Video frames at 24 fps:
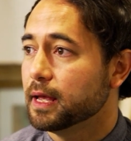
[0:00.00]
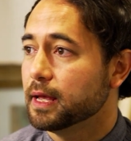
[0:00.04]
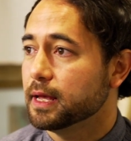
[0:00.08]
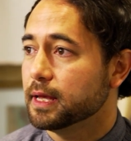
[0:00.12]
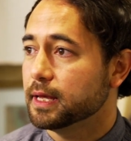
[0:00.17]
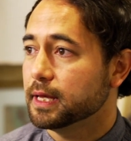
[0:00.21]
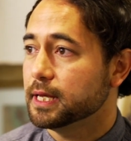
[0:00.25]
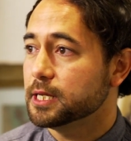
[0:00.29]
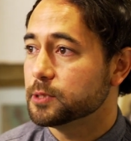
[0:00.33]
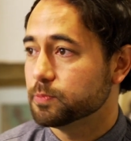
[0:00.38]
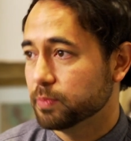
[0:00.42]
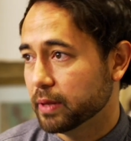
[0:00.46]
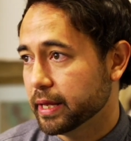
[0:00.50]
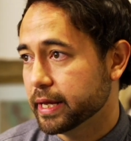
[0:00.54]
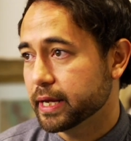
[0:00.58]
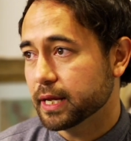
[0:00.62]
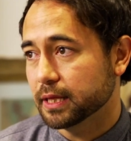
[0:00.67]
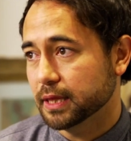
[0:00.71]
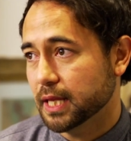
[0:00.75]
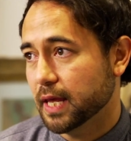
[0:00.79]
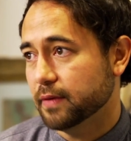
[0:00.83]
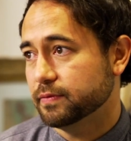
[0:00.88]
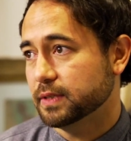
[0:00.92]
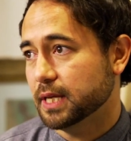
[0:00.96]
He's playing a
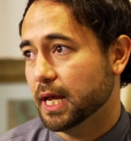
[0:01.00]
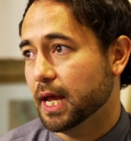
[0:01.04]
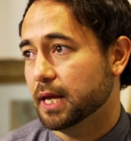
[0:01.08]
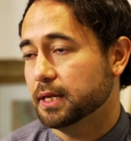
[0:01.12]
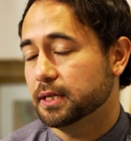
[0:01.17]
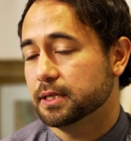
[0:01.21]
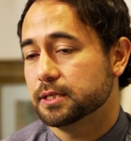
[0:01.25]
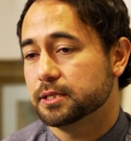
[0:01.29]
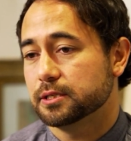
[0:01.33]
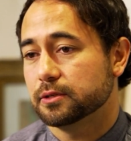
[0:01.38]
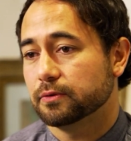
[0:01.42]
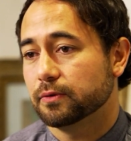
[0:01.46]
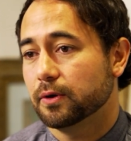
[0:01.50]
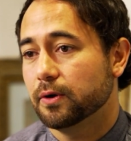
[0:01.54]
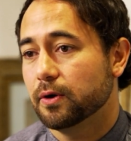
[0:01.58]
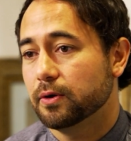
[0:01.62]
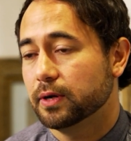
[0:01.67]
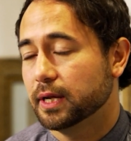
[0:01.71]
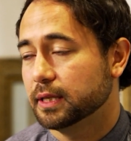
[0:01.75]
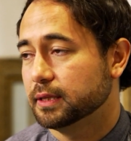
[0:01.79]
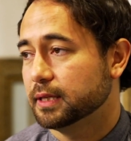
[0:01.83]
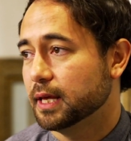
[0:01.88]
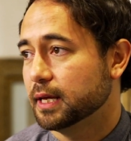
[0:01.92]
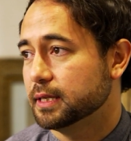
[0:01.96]
left-handed sarod
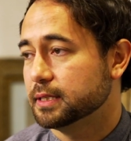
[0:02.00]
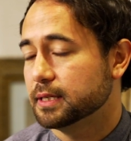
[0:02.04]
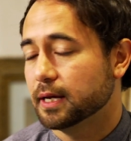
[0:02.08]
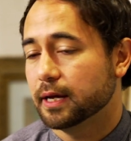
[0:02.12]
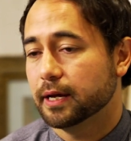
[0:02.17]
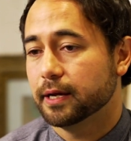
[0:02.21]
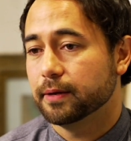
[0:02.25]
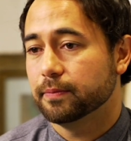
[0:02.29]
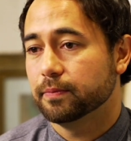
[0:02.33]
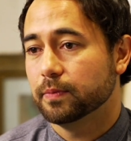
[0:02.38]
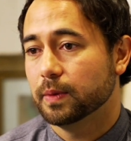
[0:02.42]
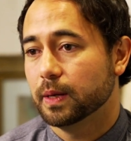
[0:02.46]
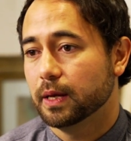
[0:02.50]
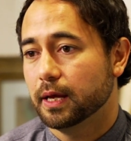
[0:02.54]
at that time.